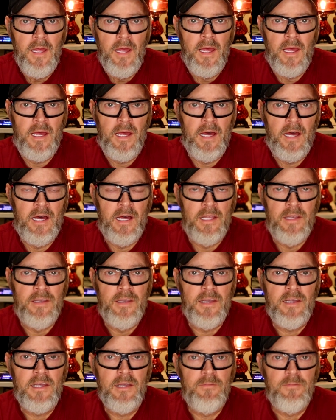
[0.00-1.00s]

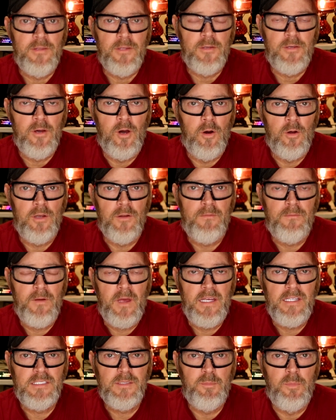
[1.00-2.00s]
and if you go to
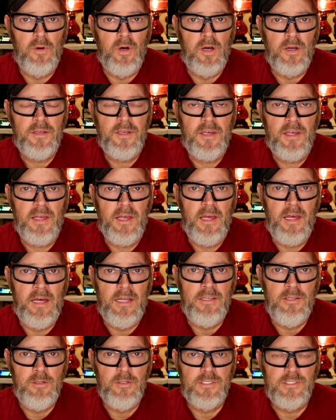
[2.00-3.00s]
Facebook
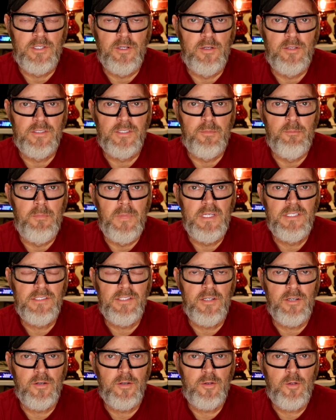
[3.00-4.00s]
and you search
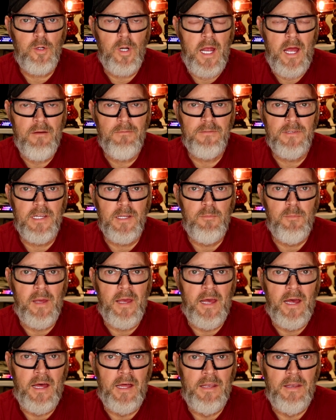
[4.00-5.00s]
Mr. Crafty
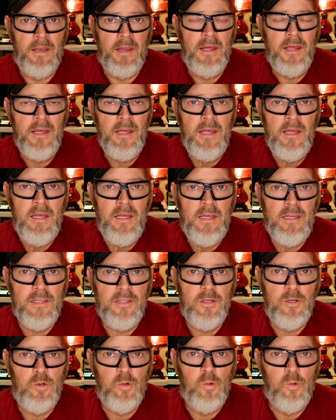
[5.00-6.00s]
Man,
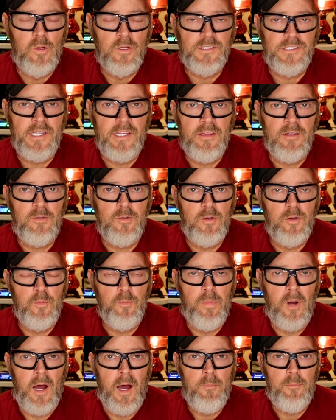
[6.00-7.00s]
you will see the
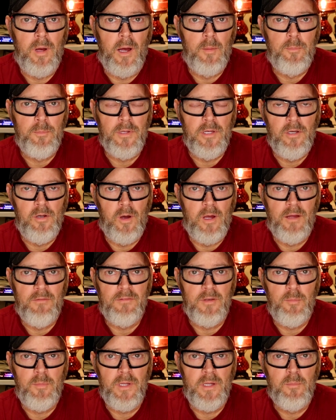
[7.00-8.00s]
group pop up. You don't have
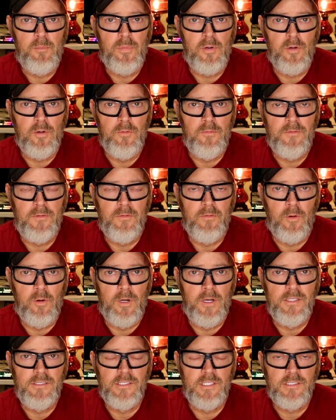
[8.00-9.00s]
to be approved
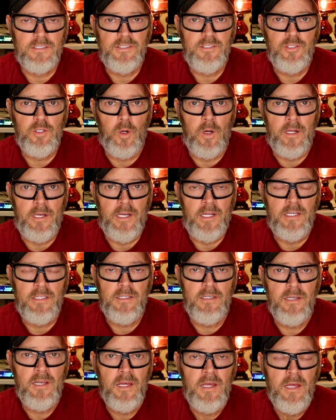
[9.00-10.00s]
for it, just join it.
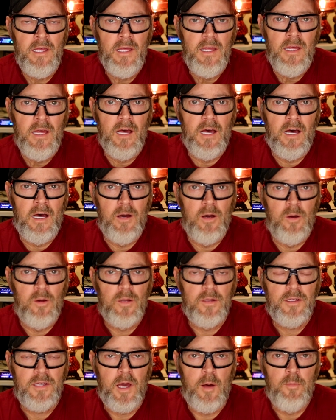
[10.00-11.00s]
A
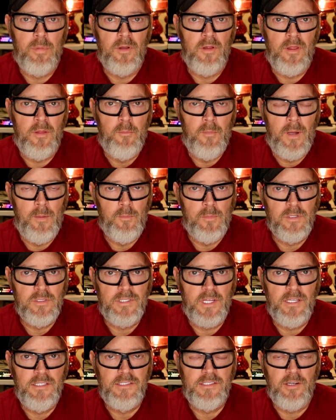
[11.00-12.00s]
couple of the
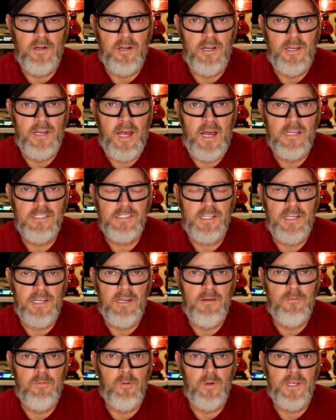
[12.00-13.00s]
members had started asking
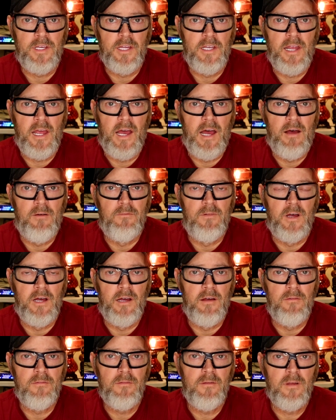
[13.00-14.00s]
if we could have
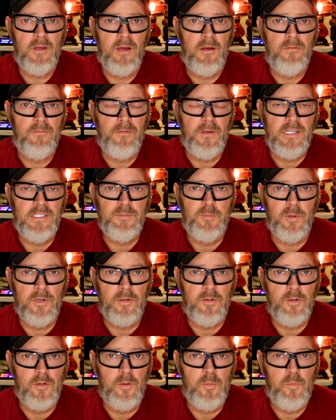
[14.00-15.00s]
a
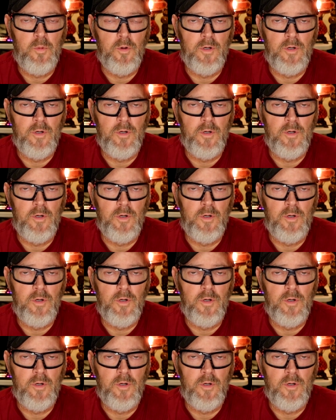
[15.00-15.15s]
Facebook group